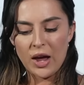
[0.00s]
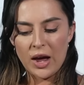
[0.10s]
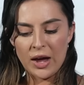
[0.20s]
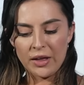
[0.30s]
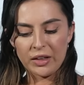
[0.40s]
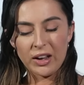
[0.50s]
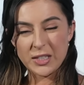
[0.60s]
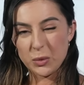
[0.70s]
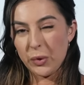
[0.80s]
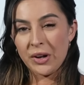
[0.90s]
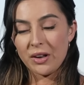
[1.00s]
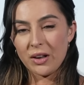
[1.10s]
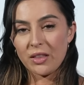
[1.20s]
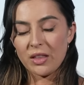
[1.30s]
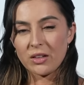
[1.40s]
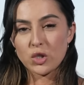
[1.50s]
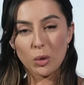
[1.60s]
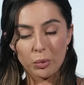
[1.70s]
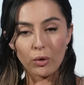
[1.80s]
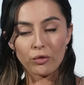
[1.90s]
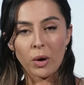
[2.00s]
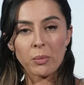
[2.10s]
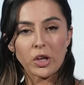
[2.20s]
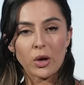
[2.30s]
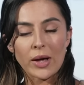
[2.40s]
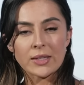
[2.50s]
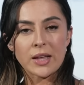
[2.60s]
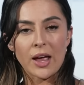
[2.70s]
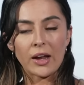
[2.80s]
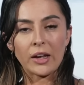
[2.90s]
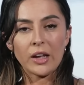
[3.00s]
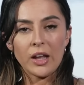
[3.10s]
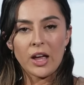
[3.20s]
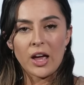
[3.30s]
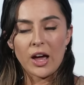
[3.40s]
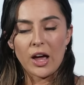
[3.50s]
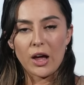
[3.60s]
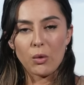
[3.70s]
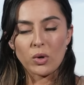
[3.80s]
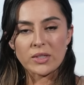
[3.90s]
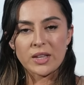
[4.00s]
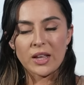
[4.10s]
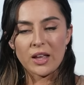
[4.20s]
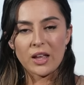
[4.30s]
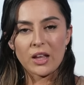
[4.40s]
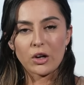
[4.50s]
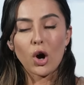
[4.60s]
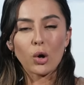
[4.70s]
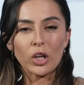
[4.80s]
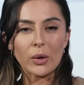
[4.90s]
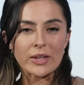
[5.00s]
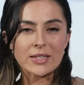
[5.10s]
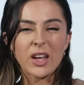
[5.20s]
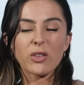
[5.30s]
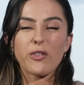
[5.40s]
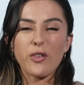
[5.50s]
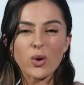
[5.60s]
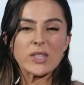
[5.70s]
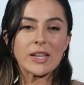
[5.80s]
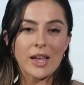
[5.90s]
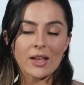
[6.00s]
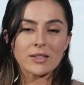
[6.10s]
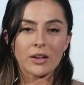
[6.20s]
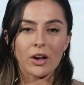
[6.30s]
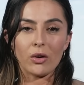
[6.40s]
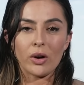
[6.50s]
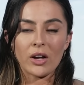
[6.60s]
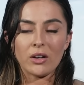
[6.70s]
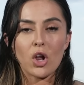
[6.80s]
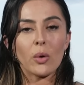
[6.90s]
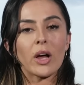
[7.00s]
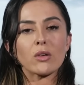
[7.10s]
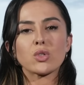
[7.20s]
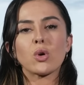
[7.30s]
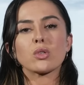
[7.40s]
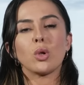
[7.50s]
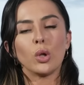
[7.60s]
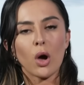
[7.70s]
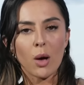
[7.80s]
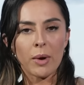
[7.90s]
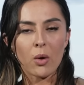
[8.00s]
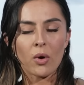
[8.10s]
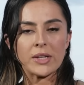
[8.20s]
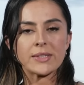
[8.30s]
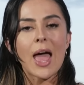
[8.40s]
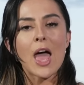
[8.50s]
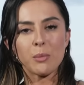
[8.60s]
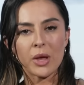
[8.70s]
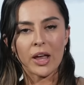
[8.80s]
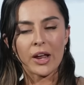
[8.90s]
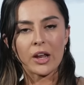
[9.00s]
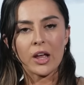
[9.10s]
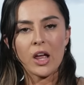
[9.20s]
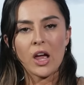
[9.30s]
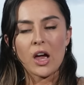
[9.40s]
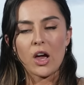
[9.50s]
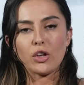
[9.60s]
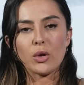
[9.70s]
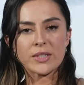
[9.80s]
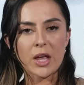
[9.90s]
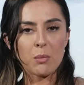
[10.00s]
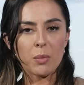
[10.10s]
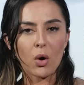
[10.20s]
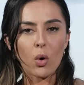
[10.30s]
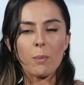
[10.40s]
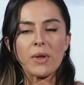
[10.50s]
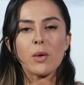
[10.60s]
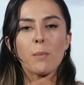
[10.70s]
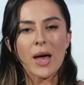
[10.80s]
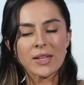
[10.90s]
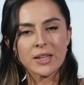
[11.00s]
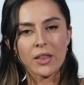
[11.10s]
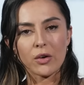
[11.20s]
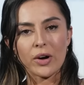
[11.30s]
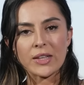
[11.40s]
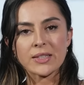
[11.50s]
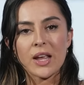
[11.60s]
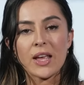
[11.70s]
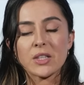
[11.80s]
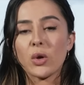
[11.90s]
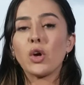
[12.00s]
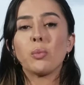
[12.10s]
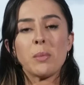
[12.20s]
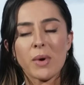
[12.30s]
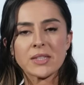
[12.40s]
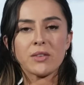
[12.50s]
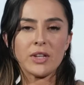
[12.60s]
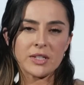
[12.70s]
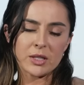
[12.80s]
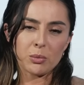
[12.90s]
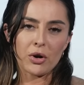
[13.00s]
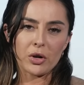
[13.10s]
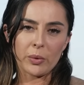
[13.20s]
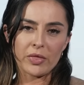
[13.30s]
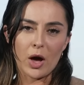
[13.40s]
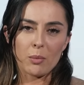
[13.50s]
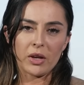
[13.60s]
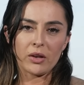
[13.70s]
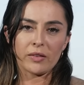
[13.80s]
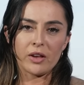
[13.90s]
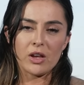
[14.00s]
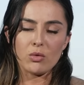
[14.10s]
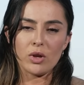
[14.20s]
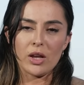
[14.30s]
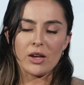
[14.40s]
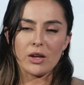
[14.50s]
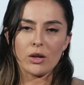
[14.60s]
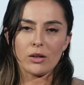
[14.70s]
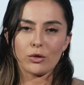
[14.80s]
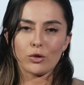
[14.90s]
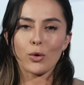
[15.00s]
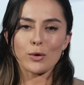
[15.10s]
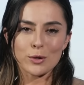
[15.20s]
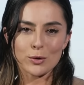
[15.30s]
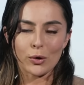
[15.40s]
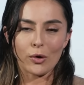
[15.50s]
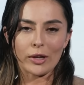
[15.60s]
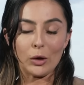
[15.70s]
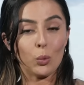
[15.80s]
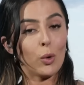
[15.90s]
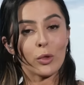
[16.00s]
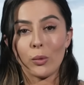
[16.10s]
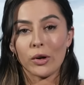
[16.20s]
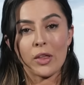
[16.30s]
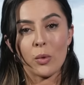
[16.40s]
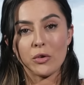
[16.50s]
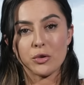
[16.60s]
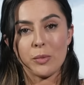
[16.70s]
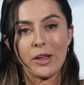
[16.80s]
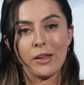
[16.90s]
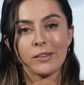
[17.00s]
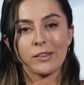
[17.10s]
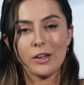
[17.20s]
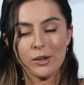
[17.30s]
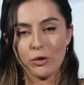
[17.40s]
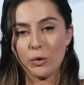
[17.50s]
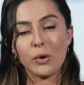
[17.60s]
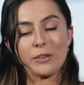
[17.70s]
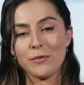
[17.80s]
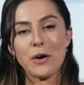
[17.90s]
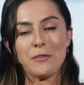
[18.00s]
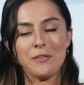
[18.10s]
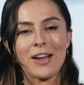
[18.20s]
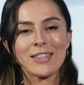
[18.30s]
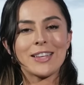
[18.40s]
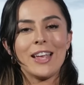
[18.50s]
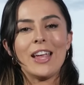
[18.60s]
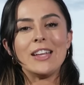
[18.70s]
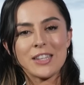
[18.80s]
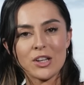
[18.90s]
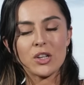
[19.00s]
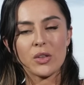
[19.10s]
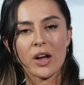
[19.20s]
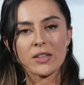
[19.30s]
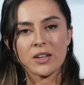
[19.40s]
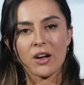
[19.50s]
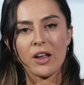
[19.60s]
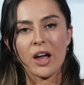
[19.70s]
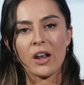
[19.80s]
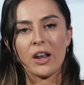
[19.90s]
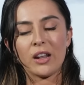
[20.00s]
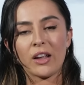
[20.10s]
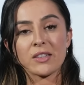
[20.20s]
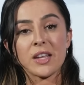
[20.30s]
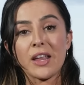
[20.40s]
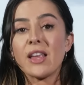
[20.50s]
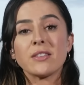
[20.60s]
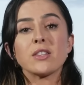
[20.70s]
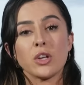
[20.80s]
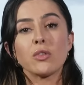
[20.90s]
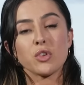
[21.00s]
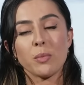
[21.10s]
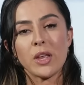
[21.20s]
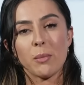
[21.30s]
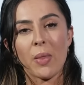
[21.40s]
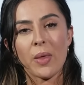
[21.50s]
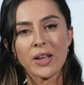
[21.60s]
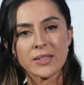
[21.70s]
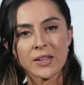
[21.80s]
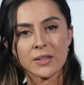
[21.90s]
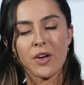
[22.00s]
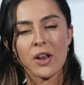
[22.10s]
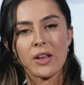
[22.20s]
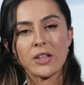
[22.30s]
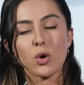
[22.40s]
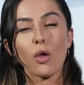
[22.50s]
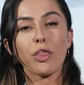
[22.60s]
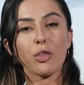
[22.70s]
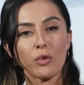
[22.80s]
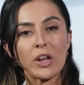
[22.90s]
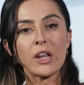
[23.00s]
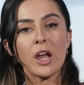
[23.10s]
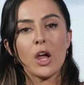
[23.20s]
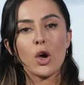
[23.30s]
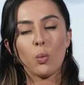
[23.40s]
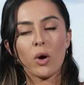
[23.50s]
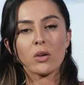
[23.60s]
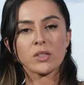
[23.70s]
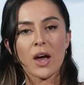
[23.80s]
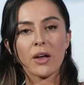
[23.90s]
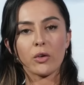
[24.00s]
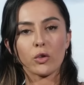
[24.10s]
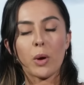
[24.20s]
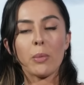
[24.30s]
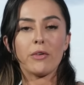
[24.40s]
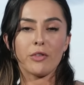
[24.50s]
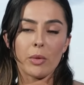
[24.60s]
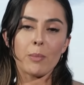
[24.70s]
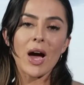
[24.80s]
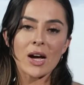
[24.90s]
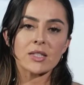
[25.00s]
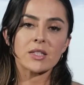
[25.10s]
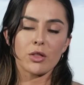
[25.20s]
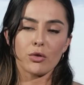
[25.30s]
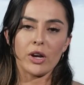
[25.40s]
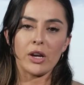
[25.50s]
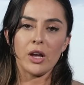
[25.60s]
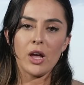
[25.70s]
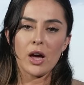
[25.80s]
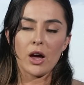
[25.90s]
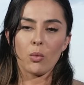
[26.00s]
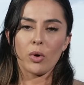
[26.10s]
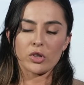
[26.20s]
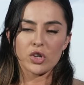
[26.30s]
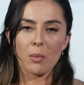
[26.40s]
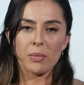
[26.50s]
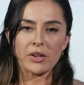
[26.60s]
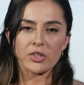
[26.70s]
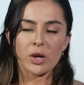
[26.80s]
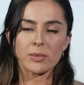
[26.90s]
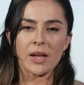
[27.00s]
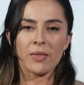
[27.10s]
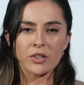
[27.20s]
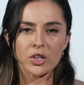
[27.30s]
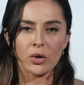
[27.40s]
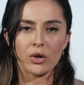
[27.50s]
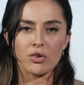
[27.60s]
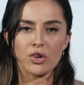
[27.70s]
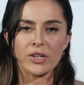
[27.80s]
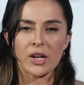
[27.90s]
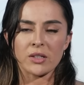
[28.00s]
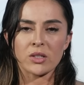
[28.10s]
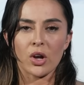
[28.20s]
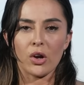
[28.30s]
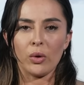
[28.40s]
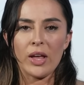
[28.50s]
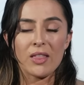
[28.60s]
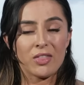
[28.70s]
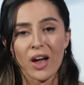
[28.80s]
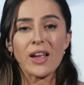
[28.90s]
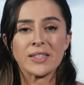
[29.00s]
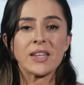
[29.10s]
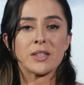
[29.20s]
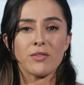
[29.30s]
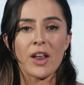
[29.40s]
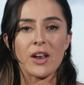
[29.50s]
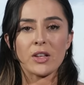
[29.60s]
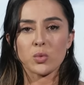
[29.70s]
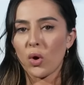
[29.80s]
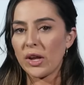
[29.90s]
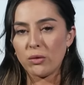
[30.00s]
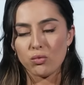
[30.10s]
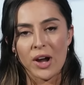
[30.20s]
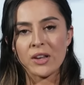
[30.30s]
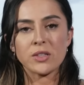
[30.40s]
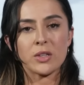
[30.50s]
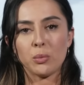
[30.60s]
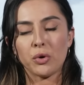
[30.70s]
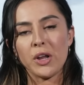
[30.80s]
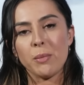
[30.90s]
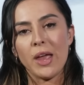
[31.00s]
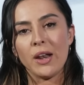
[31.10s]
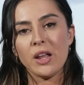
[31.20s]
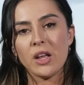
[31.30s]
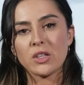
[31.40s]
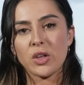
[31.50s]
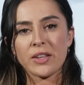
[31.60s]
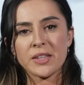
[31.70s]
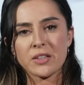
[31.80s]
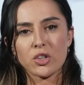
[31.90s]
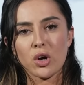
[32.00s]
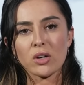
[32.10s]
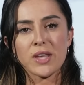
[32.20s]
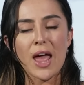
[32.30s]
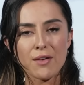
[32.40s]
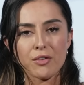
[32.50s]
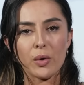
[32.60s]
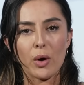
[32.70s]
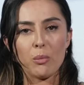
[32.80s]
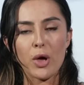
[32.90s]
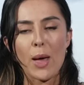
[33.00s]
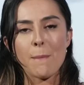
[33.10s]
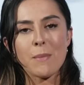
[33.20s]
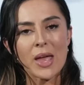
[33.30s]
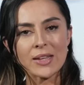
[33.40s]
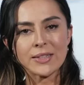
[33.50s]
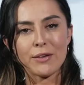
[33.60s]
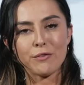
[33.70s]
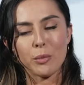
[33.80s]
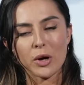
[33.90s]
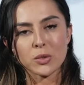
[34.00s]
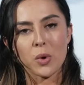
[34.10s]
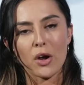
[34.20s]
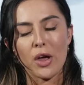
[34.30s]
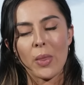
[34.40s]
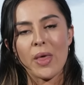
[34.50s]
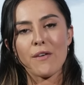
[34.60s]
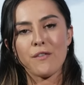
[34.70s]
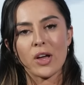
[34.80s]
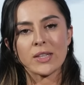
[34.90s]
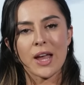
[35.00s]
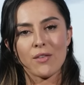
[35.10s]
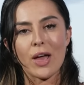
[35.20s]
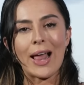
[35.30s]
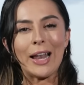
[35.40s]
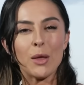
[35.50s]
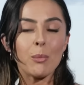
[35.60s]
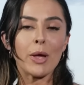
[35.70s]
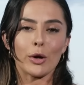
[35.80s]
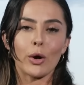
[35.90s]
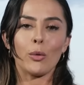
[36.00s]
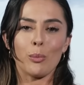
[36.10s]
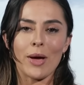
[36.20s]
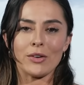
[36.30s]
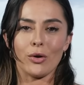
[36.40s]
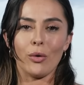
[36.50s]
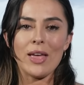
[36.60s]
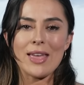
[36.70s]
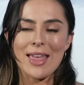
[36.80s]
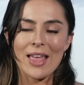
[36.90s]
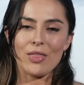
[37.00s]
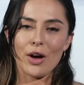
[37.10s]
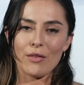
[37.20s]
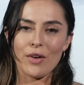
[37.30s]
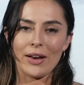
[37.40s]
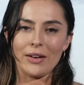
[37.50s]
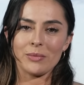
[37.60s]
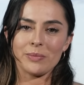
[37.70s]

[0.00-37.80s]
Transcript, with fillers: Uh, the last sprint double from the USA uh, was Carl Lewis. That's 40 years ago. And Noah Lyles talks a lot about wanting to emulate uh, Usain Bolt and be the best that there is. So he'll be massively disappointed with that because he, he talks the talk, he walked the walk in the 100 metres, or he walked it very fast. He didn't do that tonight, and like I said, he is a 200 metre man. That is his event. He's got three world titles from the, from the past three uh, world championships in the 200, and so that is his event. It's what he reigns supreme in. So this is a shock to everyone, but amazing for Botswana and their first ever Olympic gold medal in that event.